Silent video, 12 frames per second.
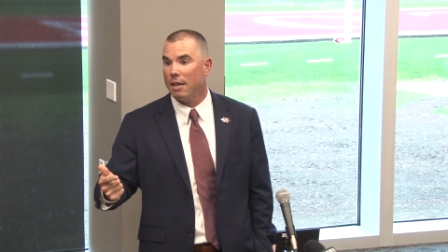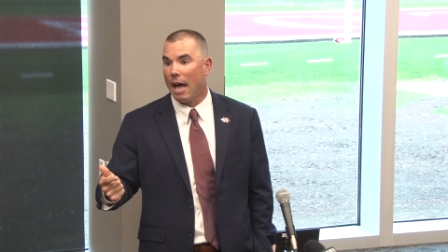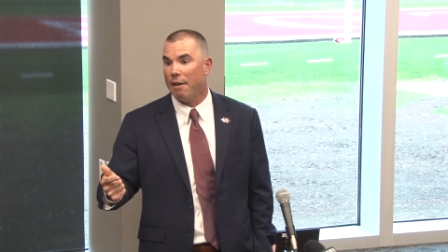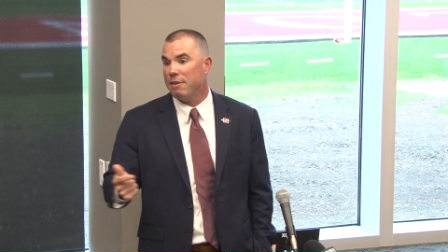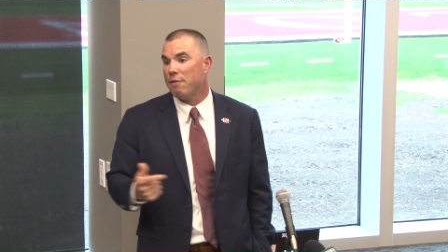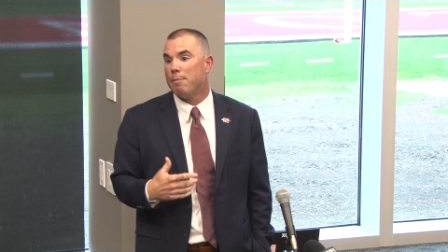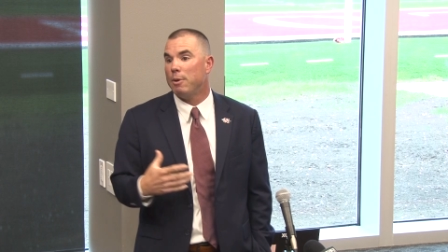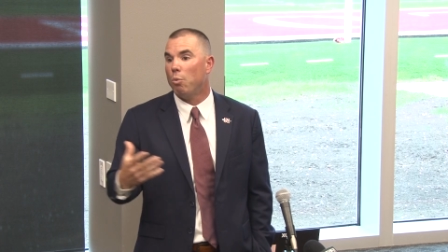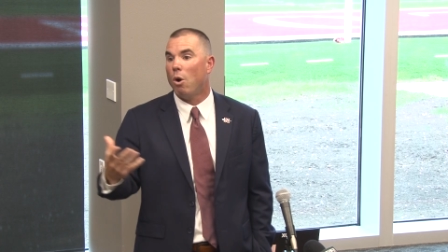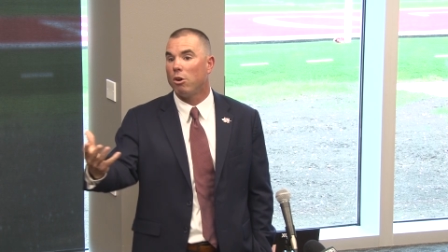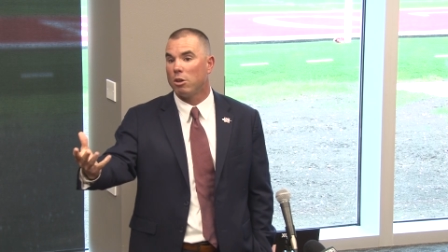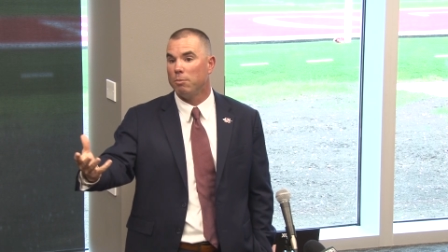I've never been
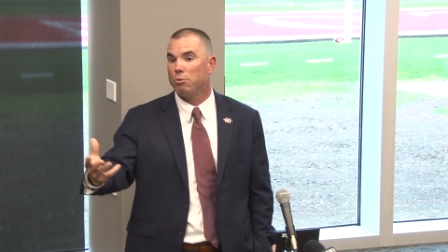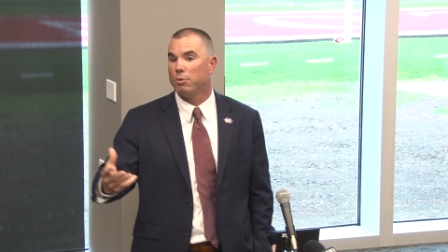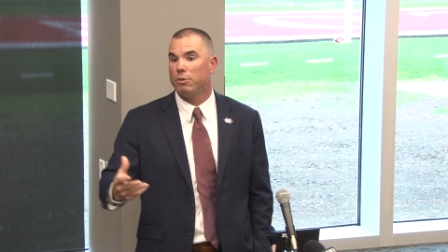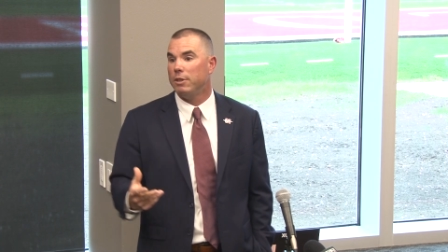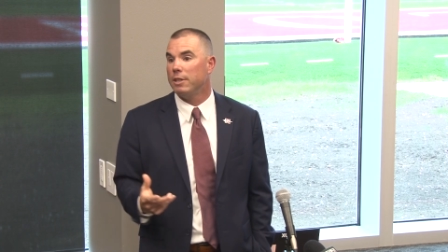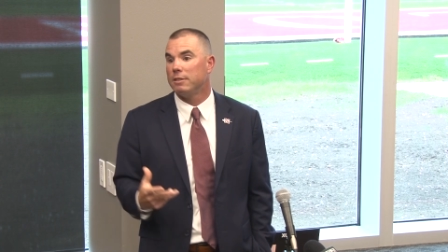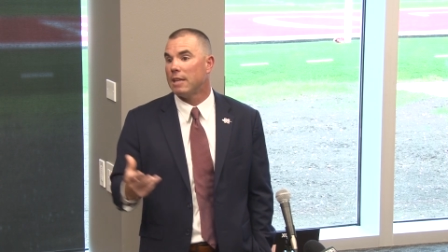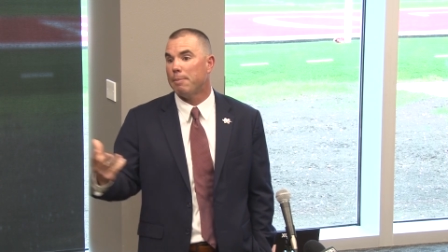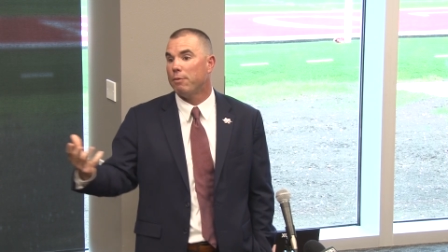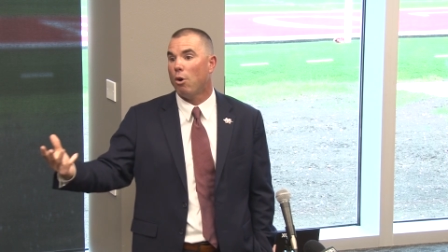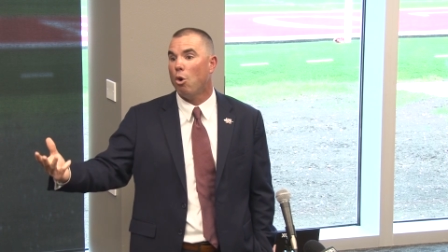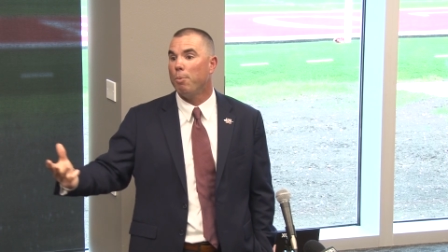welcomed with this
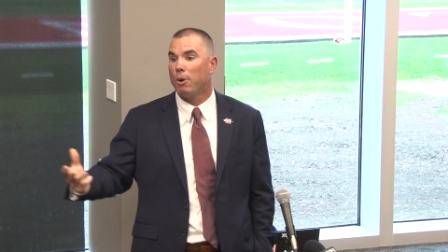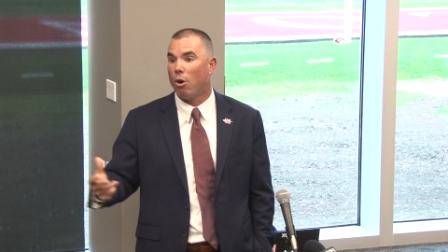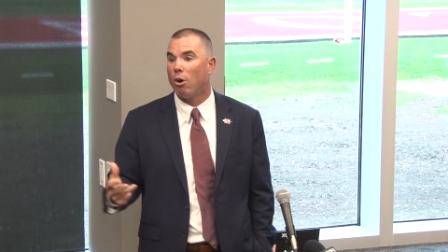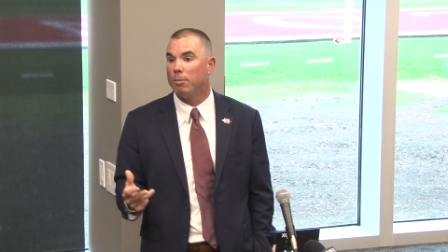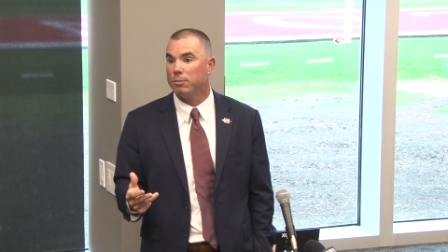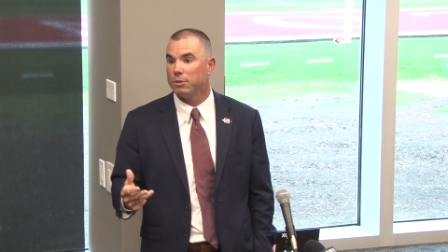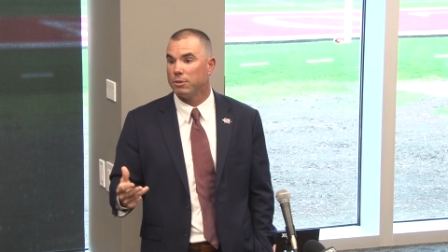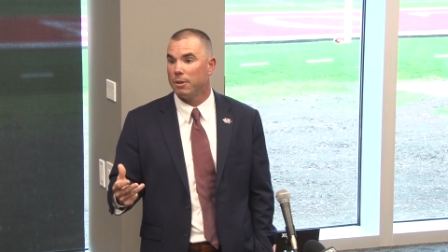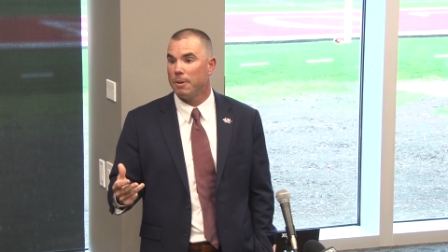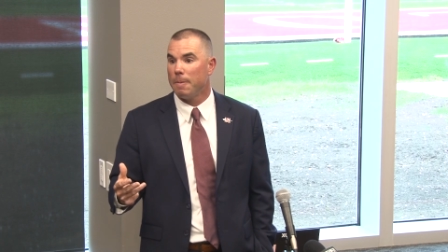type of open arms.